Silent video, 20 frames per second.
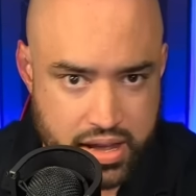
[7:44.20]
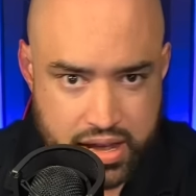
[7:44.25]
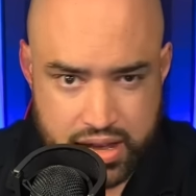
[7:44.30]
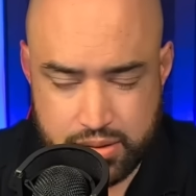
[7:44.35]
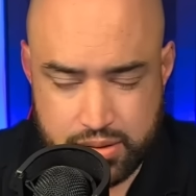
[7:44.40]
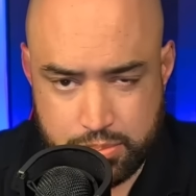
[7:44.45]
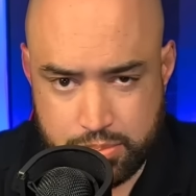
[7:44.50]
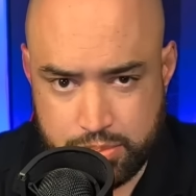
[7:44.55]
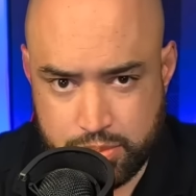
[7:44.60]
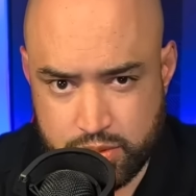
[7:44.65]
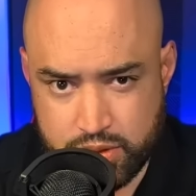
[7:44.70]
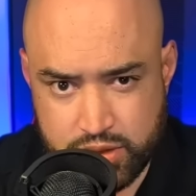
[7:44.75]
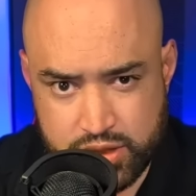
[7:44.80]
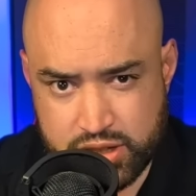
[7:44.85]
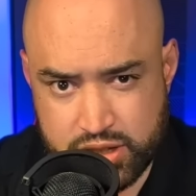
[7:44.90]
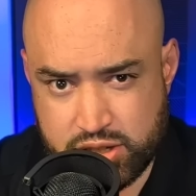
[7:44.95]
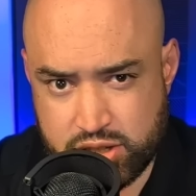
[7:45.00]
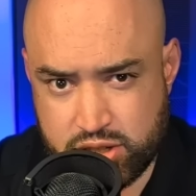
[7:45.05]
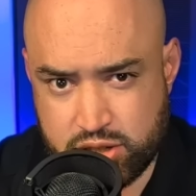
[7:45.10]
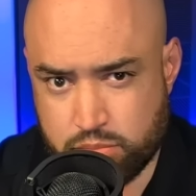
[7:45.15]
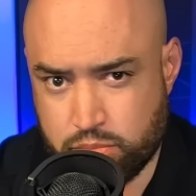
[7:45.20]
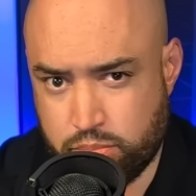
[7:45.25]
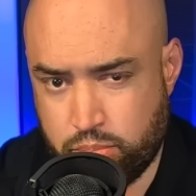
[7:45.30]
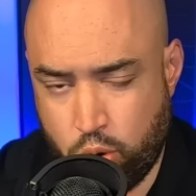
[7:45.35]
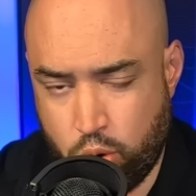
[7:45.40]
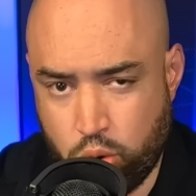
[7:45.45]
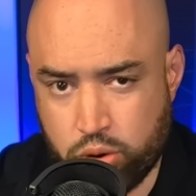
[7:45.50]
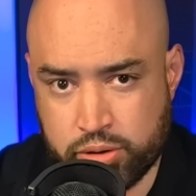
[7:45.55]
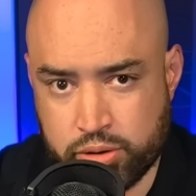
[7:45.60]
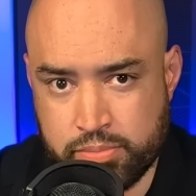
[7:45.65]
and this is
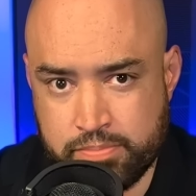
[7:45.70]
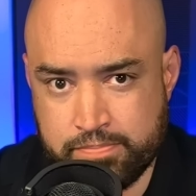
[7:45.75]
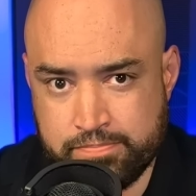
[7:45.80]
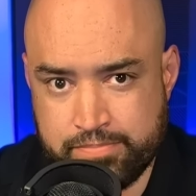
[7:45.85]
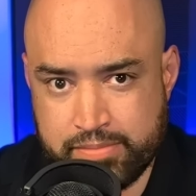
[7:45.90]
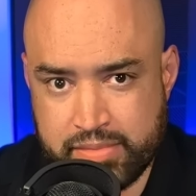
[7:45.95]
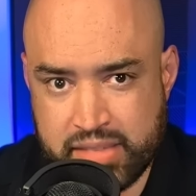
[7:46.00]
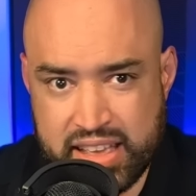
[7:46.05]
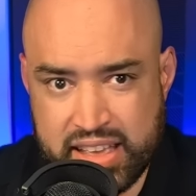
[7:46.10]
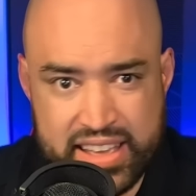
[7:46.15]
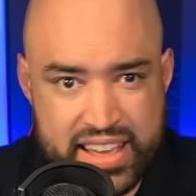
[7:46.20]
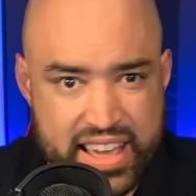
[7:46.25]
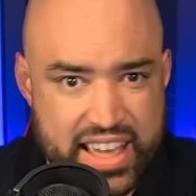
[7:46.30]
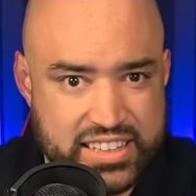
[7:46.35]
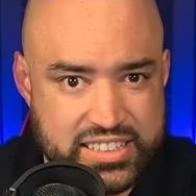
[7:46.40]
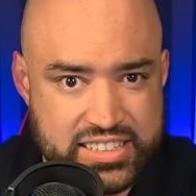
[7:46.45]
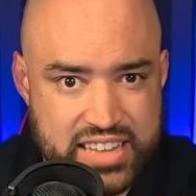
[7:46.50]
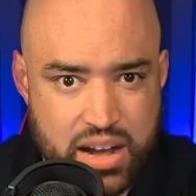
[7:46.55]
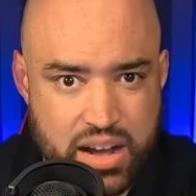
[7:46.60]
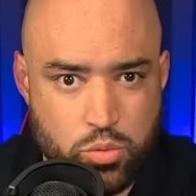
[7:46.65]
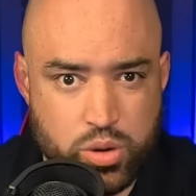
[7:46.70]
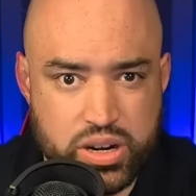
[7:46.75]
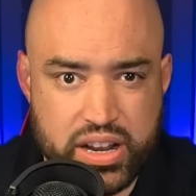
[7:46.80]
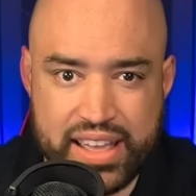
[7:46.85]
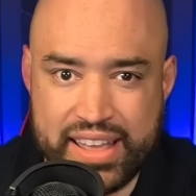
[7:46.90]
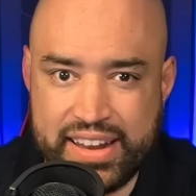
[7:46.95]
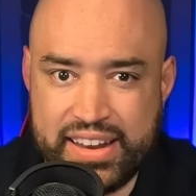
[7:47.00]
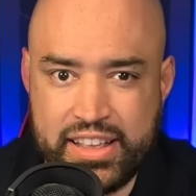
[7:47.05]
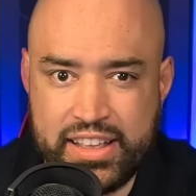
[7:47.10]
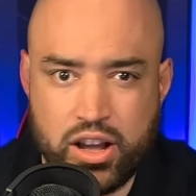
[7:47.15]
important, it's not what
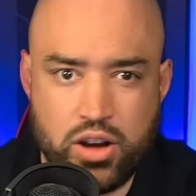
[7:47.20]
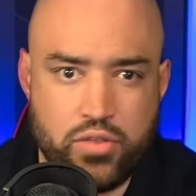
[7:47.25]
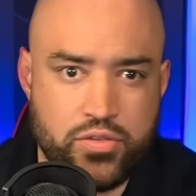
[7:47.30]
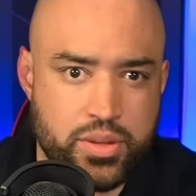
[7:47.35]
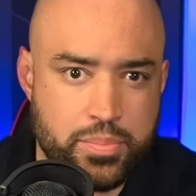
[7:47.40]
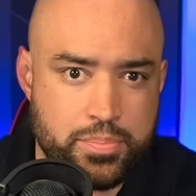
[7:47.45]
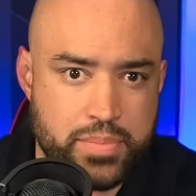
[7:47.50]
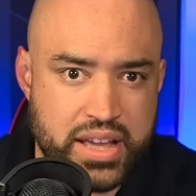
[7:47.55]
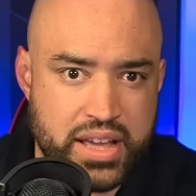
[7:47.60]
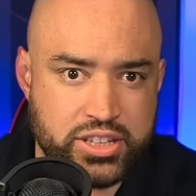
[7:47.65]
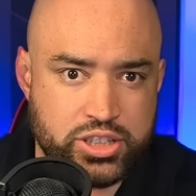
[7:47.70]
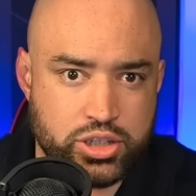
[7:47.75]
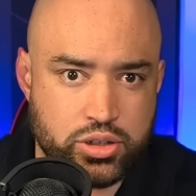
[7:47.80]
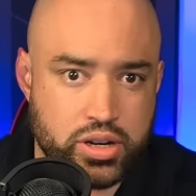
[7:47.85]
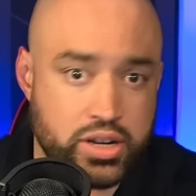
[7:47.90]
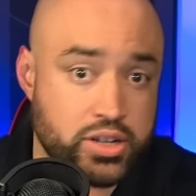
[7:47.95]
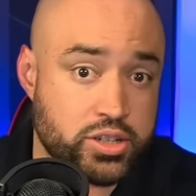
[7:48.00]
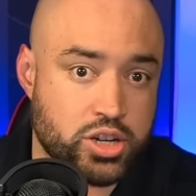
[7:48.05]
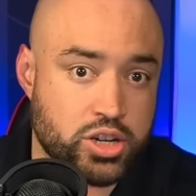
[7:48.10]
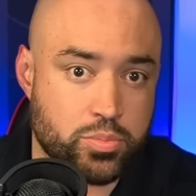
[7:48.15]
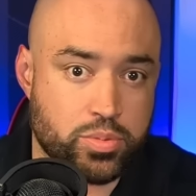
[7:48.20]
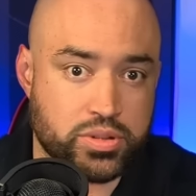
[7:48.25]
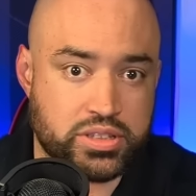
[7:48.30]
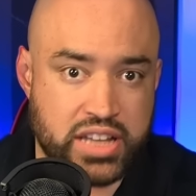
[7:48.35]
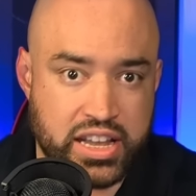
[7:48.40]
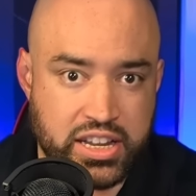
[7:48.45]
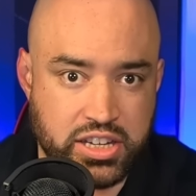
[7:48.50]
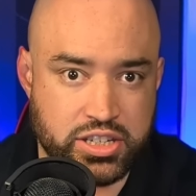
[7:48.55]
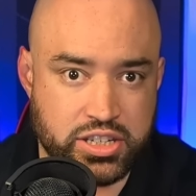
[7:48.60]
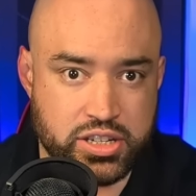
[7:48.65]
any of the major
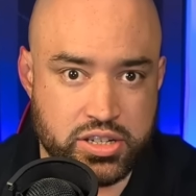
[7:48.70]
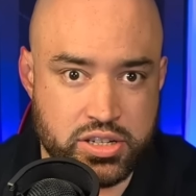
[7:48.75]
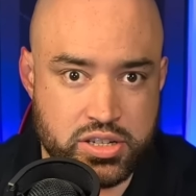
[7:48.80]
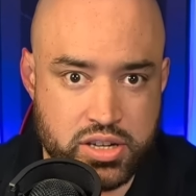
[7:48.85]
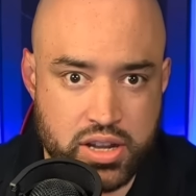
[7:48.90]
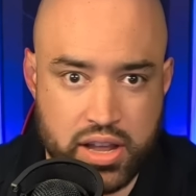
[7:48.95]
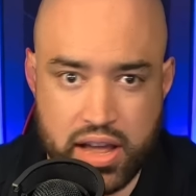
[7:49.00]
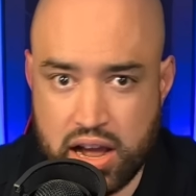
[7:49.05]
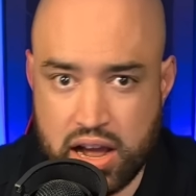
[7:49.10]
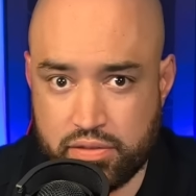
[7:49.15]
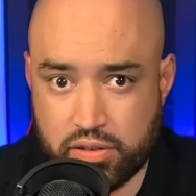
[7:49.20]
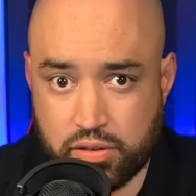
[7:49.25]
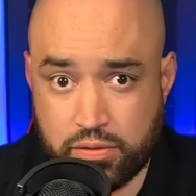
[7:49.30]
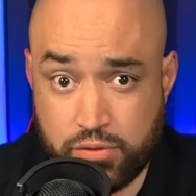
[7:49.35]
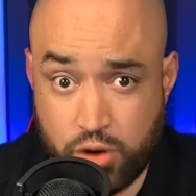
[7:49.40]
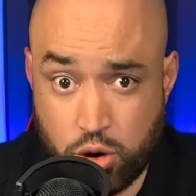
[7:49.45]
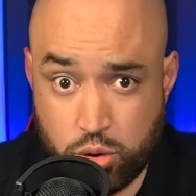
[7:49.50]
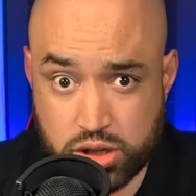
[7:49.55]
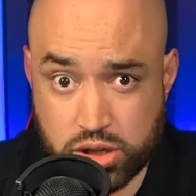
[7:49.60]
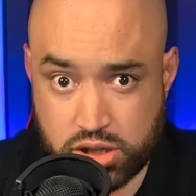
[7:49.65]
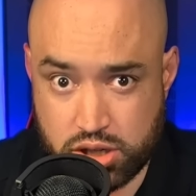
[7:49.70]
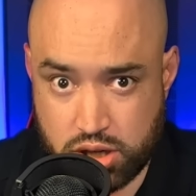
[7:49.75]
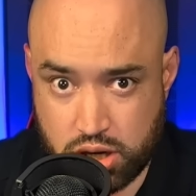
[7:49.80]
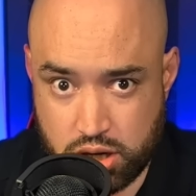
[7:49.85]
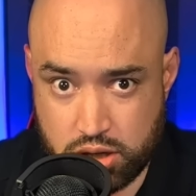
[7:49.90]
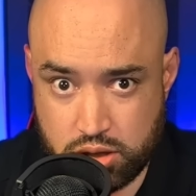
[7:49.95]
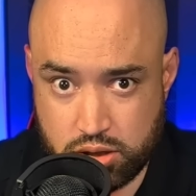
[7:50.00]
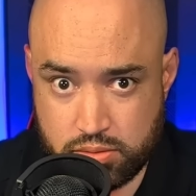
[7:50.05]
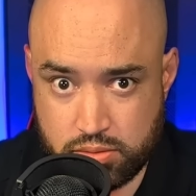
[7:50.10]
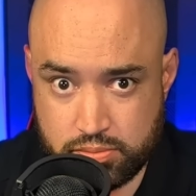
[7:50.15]
interpretations ever focus
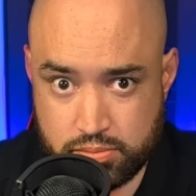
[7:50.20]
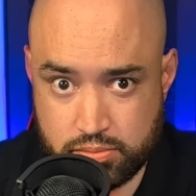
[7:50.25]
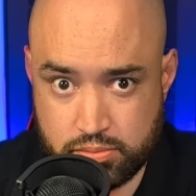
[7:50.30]
on.